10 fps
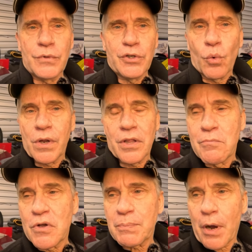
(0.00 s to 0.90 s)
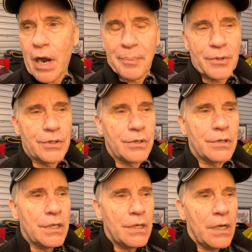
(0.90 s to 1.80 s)
you know, one of the most
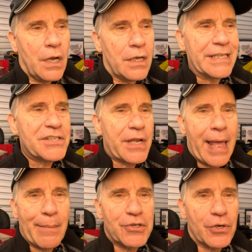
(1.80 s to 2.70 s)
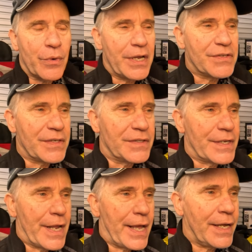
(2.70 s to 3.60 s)
popular, at least in amateur racing
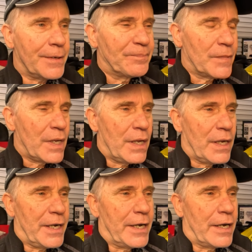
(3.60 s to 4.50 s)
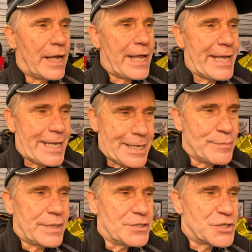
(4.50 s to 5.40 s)
today.
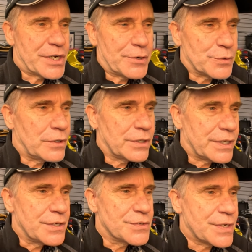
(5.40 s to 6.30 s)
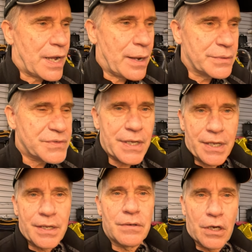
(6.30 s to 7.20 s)
AIM in general is, I would
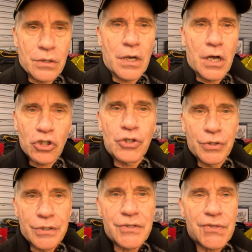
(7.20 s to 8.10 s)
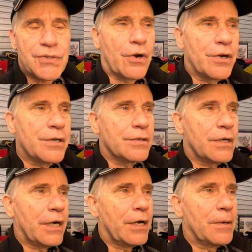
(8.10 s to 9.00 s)
say, a good start.
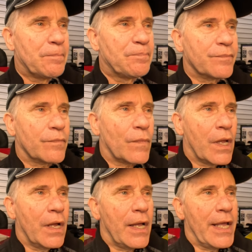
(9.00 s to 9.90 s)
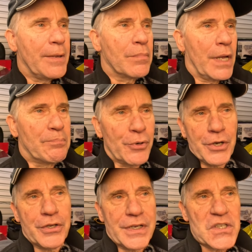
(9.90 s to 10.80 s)
A
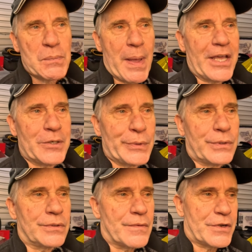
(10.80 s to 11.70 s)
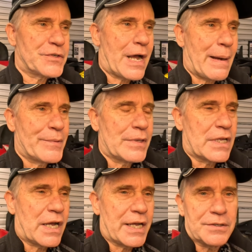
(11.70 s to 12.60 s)
pretty good expandable, their top of the
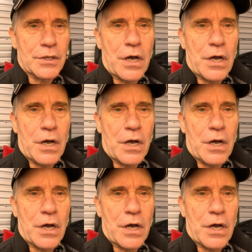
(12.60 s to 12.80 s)
line